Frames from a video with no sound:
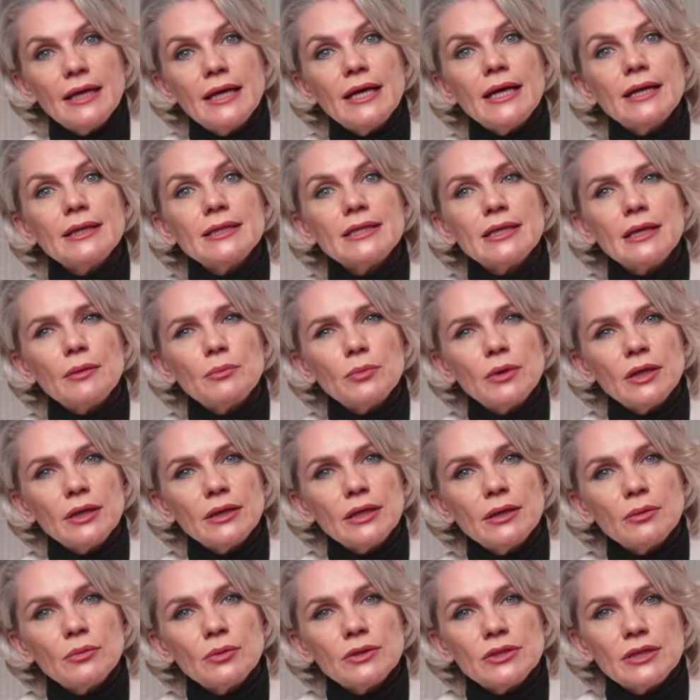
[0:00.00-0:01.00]
and somewhere
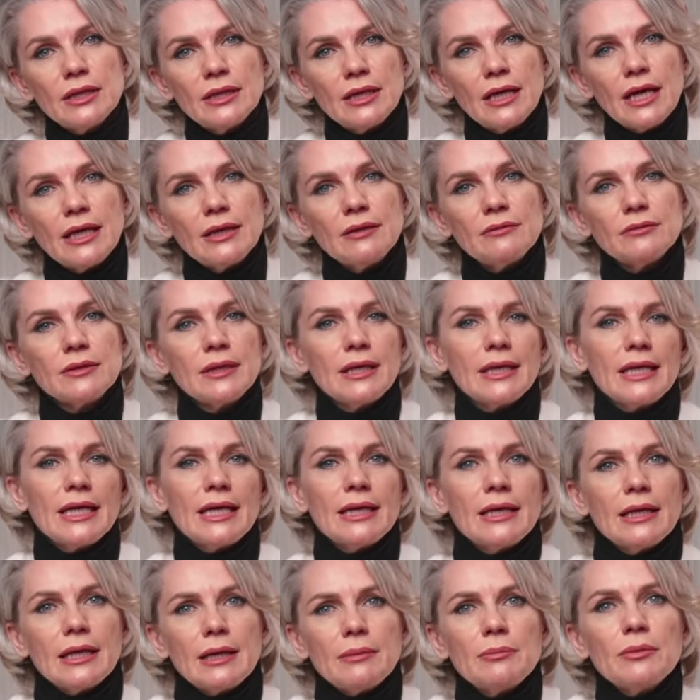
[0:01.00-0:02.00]
there was a kind of a
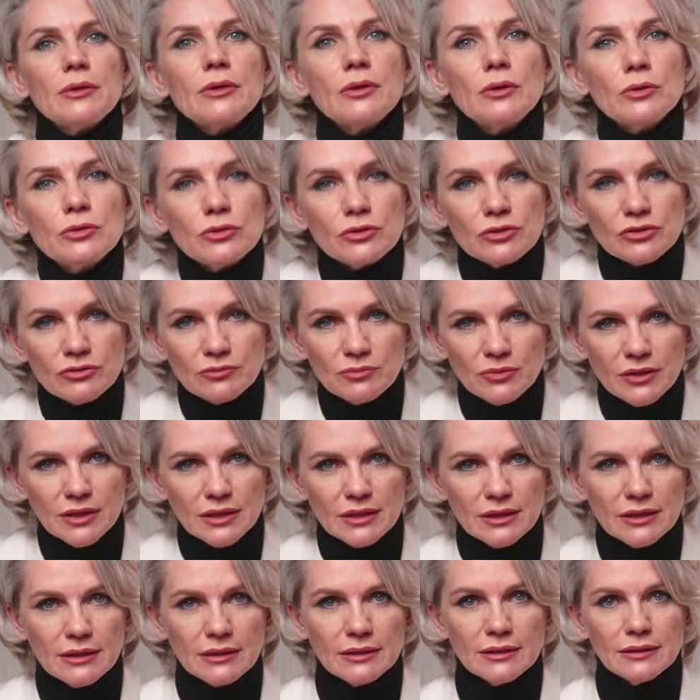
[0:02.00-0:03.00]
hiccup, so to
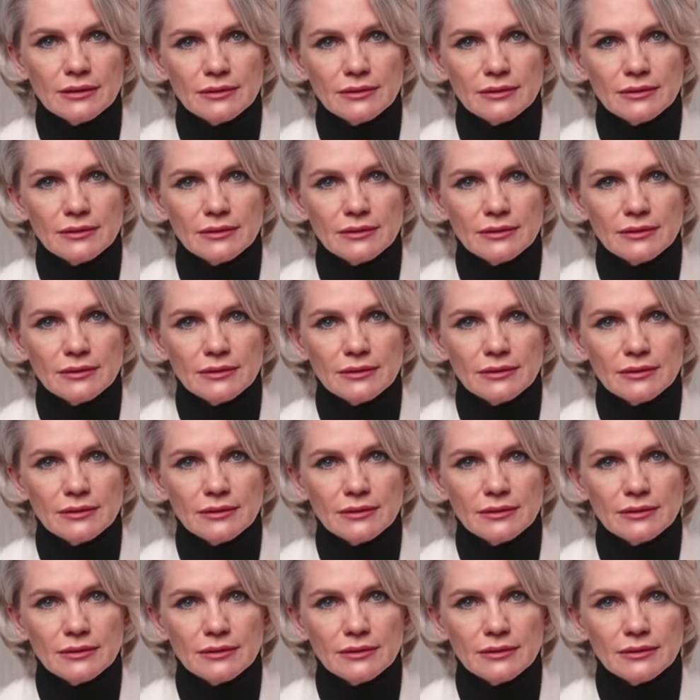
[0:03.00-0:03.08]
speak.